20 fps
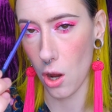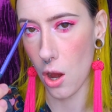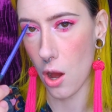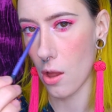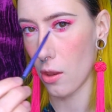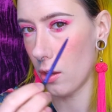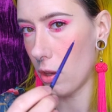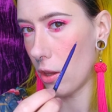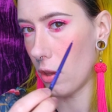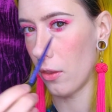
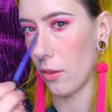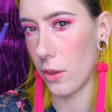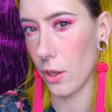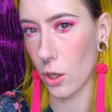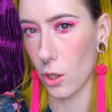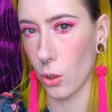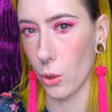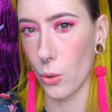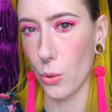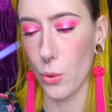on the
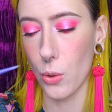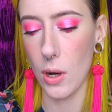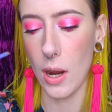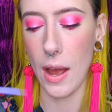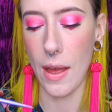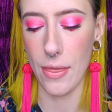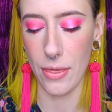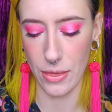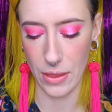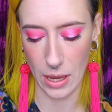glue
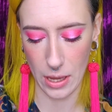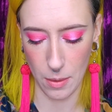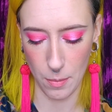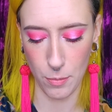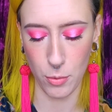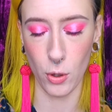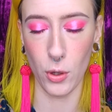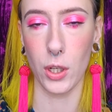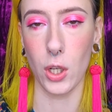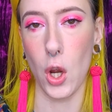and then
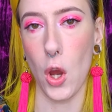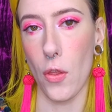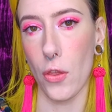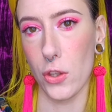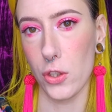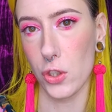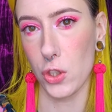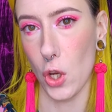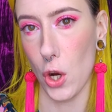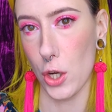putting on
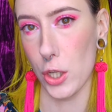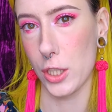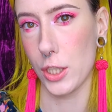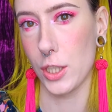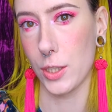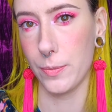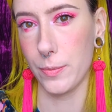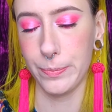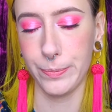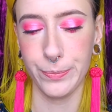the
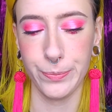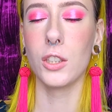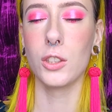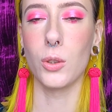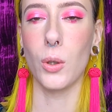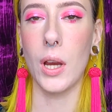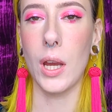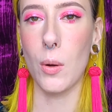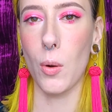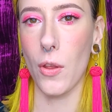stars.
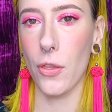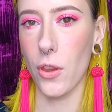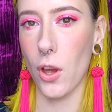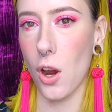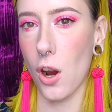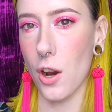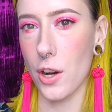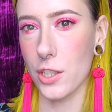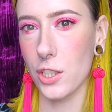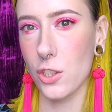So I want the
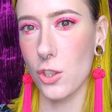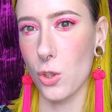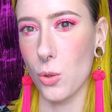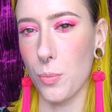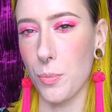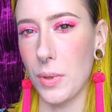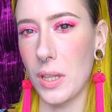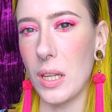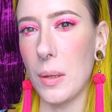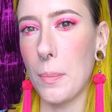hearts to
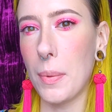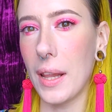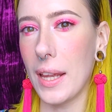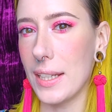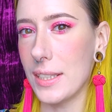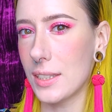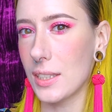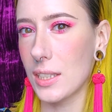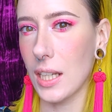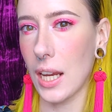be
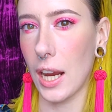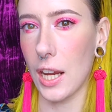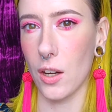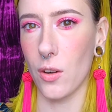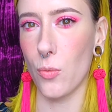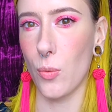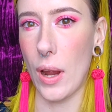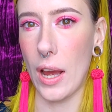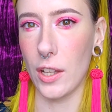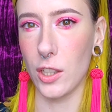placed kind
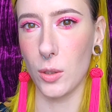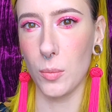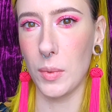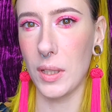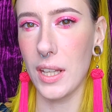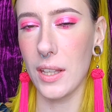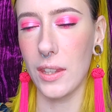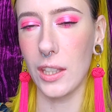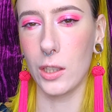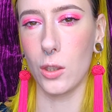of
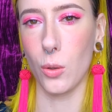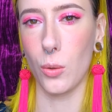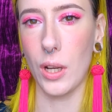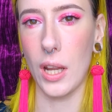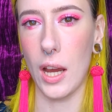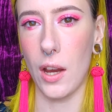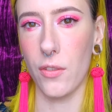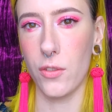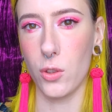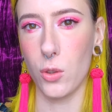randomly. They don't
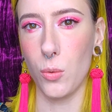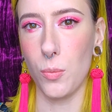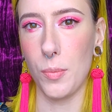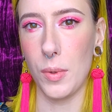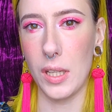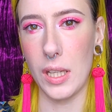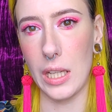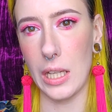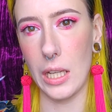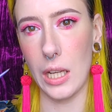have to
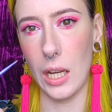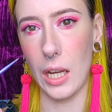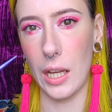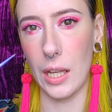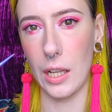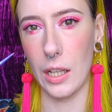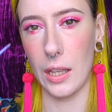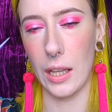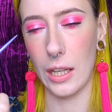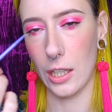be
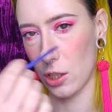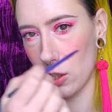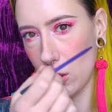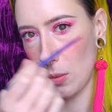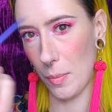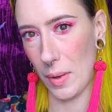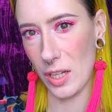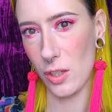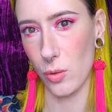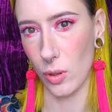in a like
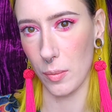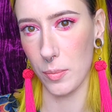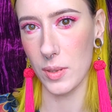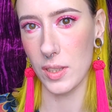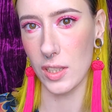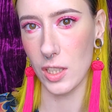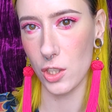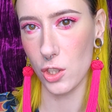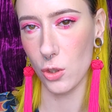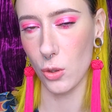symmetric
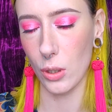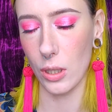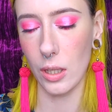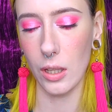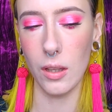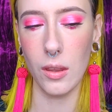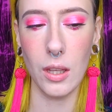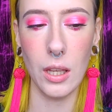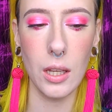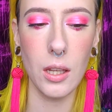position or
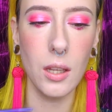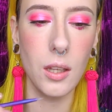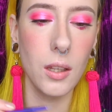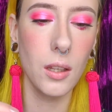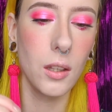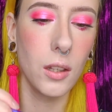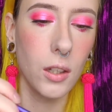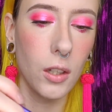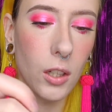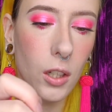anything.
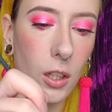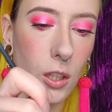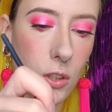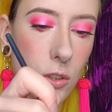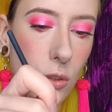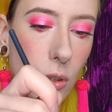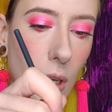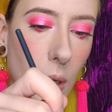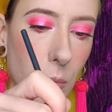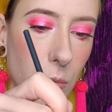
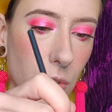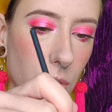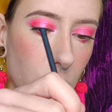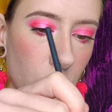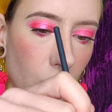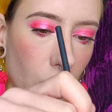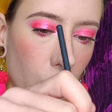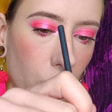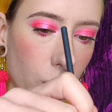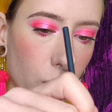So I'm
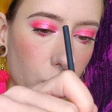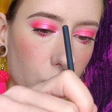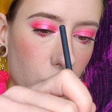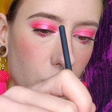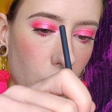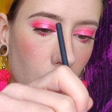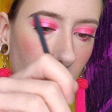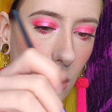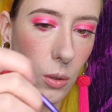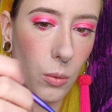just going to
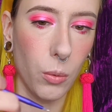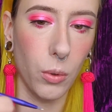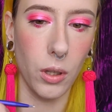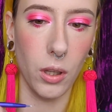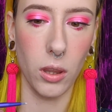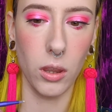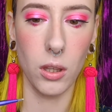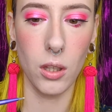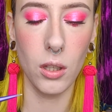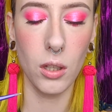start with